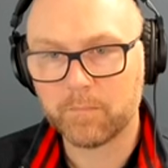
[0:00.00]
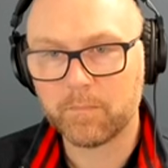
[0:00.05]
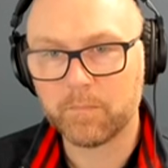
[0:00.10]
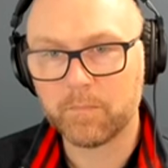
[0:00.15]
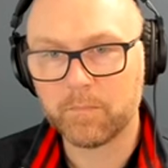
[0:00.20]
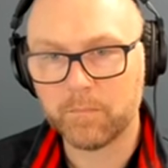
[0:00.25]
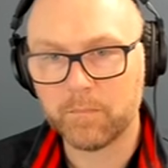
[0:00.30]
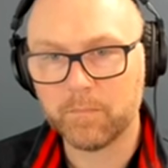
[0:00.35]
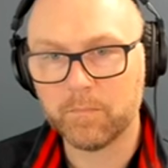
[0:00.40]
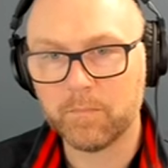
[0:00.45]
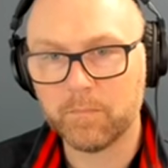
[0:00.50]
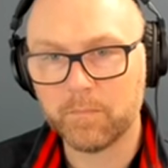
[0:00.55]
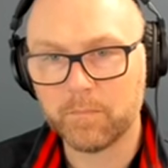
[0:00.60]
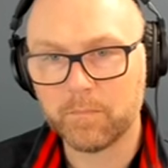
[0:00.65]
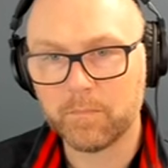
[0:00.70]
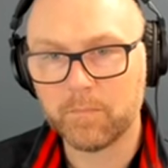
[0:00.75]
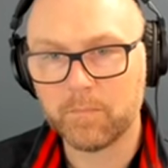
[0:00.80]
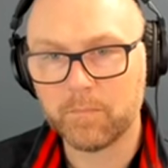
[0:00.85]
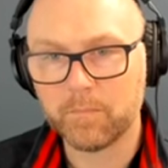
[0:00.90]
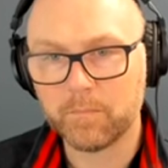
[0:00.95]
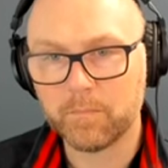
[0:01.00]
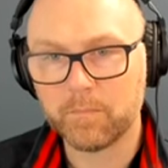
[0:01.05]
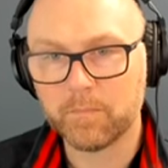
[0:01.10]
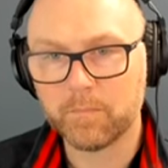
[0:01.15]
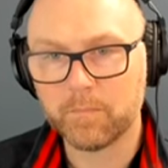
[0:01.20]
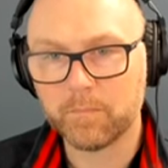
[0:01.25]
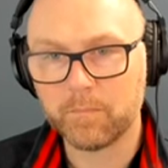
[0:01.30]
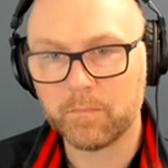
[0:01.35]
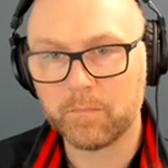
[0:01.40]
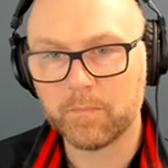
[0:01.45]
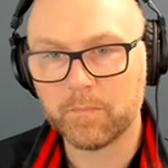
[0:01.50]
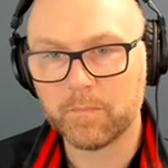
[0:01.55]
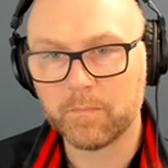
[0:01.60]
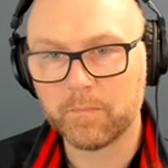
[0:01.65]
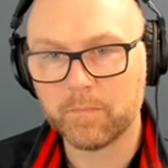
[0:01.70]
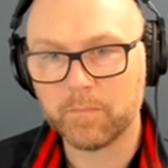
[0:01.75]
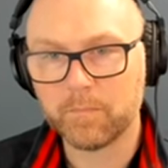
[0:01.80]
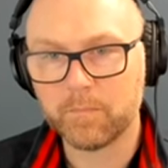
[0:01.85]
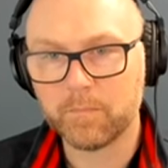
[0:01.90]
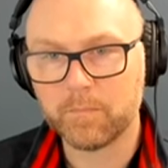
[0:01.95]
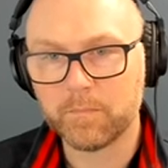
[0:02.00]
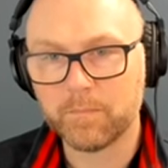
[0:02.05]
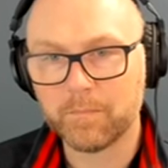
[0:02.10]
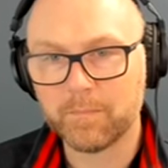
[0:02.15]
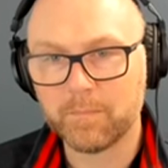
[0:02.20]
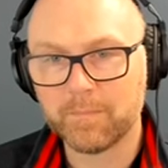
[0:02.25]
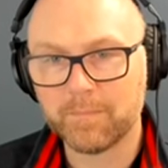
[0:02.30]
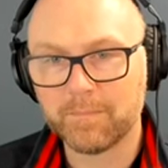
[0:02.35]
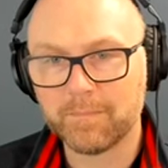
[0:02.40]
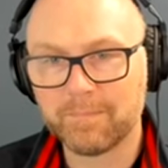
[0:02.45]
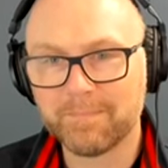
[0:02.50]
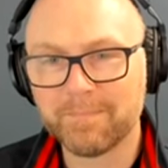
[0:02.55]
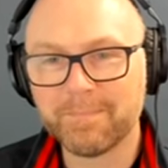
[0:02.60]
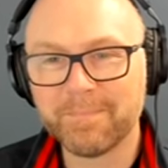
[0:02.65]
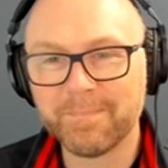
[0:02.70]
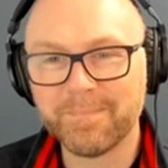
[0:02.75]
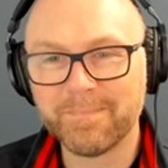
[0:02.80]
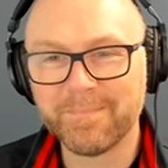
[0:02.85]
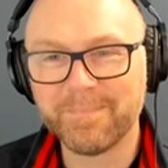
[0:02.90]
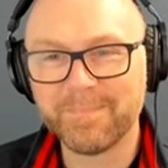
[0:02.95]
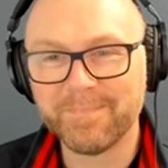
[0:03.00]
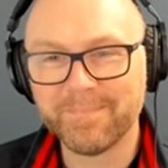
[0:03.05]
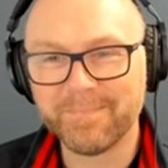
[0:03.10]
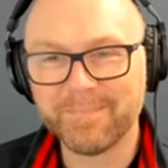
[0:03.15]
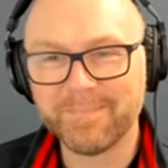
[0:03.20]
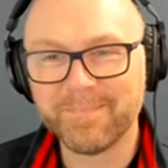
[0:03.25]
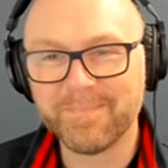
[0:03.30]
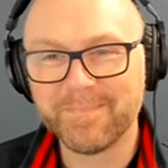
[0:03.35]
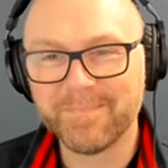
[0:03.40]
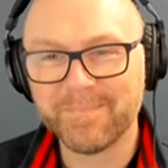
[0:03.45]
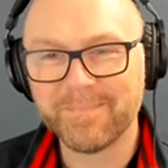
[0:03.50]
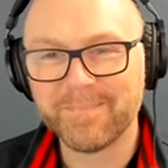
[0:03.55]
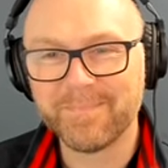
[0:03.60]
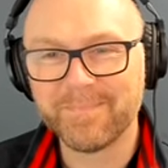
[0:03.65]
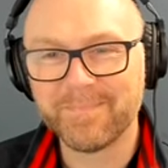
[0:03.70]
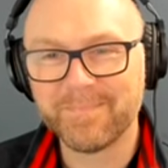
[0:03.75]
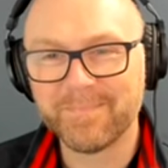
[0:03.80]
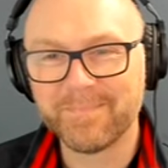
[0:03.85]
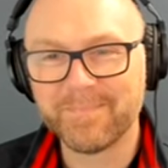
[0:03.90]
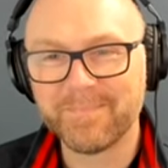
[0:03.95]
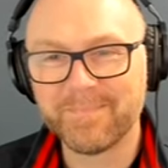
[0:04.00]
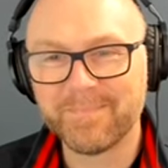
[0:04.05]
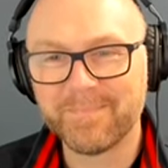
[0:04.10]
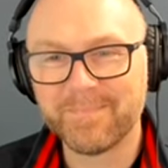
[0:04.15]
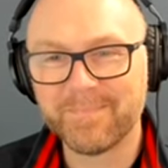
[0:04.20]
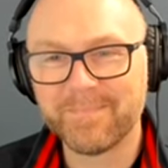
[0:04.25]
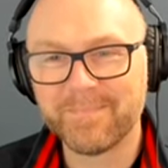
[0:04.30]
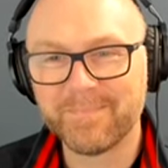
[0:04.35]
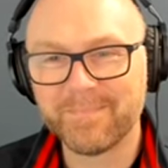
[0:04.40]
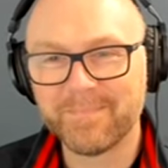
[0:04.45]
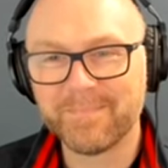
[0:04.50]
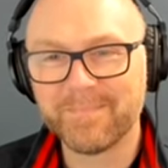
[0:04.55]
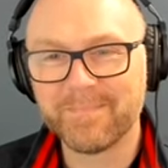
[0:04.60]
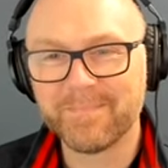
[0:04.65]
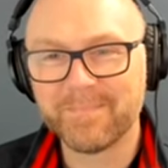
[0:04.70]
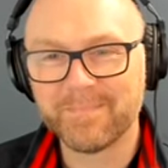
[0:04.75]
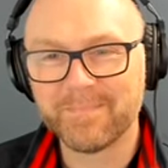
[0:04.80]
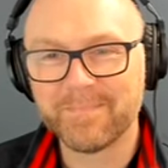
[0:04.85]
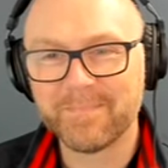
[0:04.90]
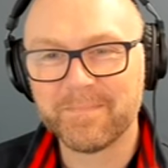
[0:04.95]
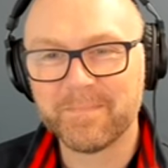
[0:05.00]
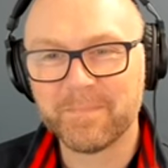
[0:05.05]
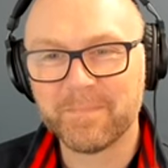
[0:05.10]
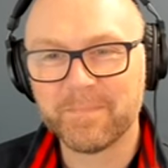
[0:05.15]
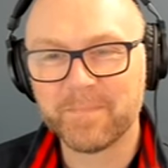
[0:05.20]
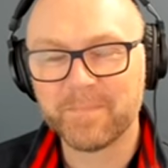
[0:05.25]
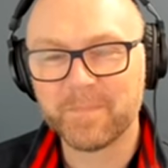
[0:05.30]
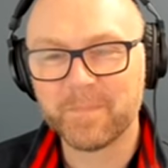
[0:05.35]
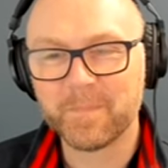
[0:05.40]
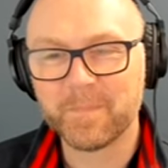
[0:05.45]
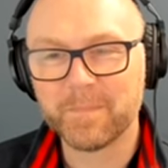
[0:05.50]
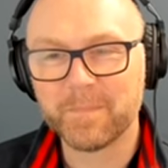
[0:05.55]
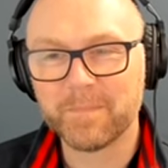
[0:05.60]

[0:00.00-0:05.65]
The person shown says nothing.